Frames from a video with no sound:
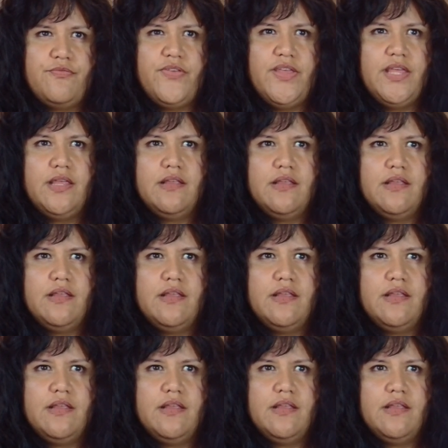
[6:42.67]
feel
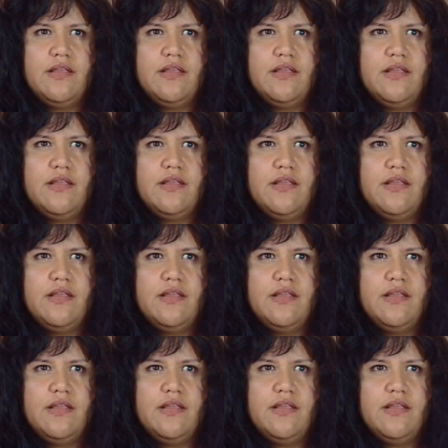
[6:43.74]
like there's
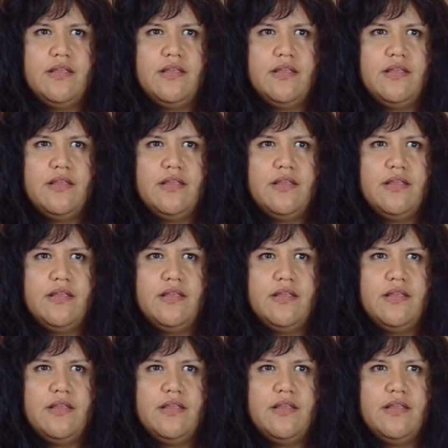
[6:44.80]
also